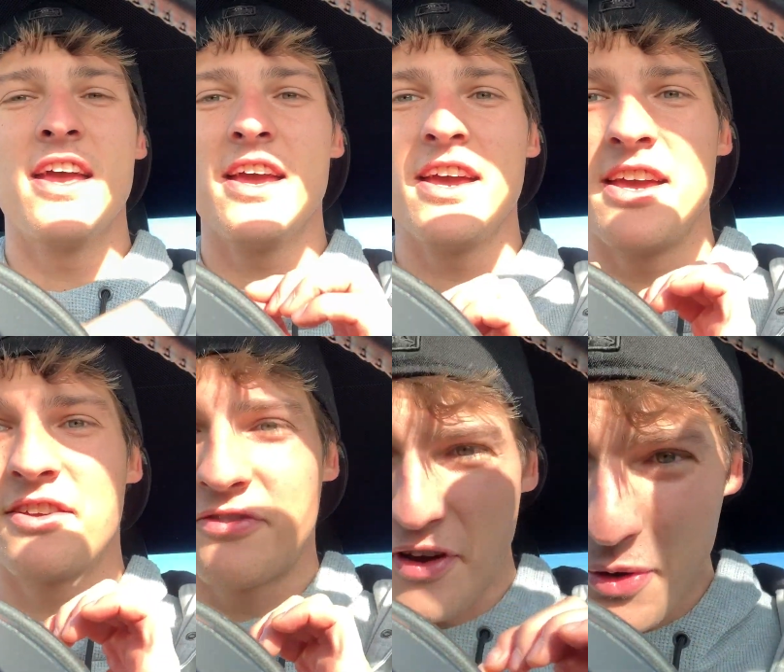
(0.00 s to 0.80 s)
it
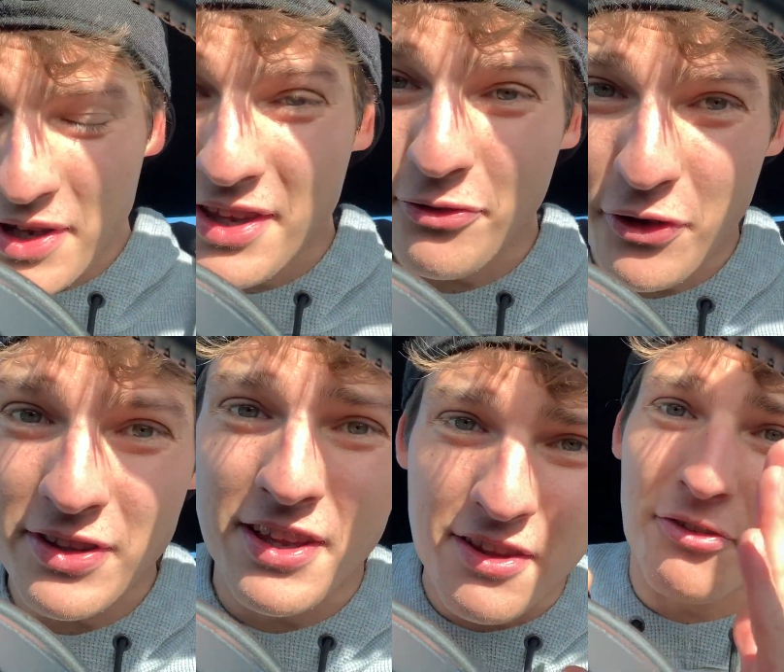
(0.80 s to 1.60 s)
is very
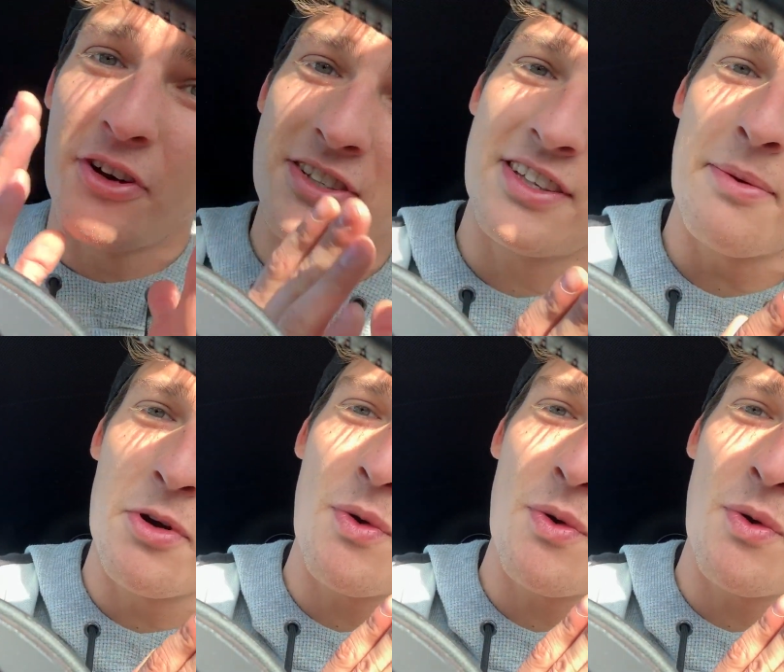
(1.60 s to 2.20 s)
different than the first time